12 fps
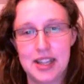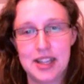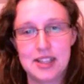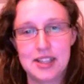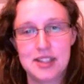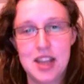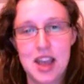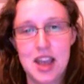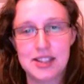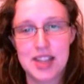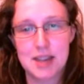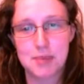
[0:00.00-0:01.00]
these, I
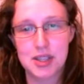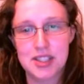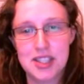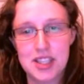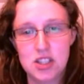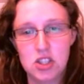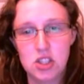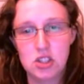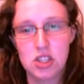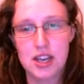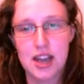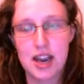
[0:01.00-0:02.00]
take my 6
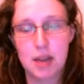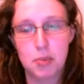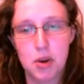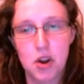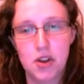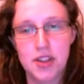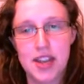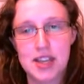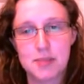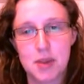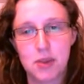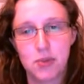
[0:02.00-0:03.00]
newton and I put it on the end
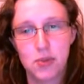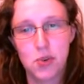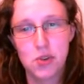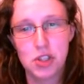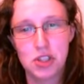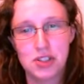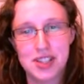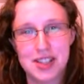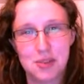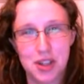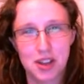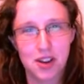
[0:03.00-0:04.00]
of my 4 newton.
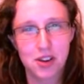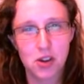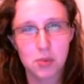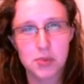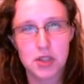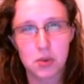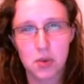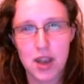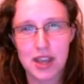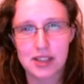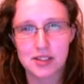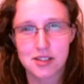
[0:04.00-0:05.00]
Well, they're going opposite
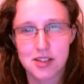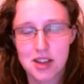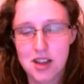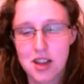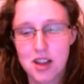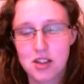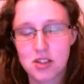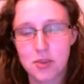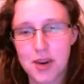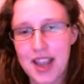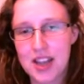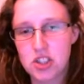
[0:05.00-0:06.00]
ways. So
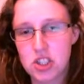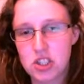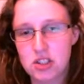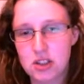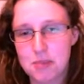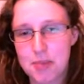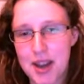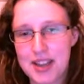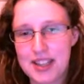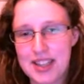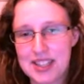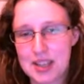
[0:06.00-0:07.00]
when I actually do
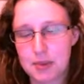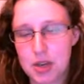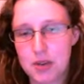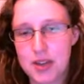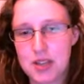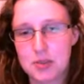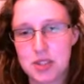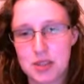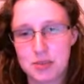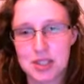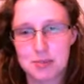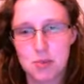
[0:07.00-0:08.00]
combine these, I'm going to end up with
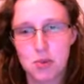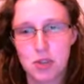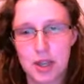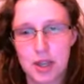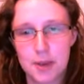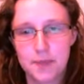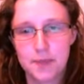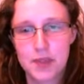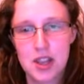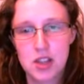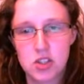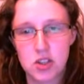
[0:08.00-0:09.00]
something smaller.
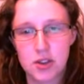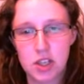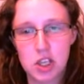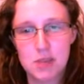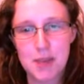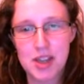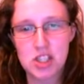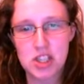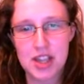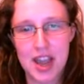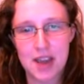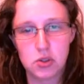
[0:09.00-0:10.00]
So you could imagine
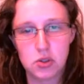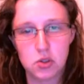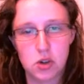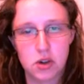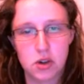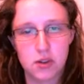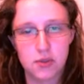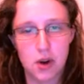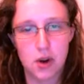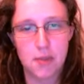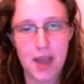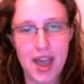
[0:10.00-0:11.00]
that I would draw
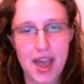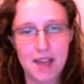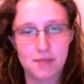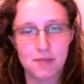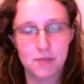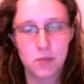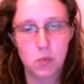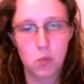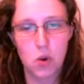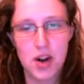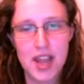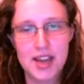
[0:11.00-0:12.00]
from
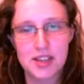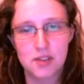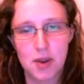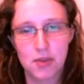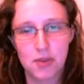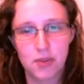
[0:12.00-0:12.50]
one end of my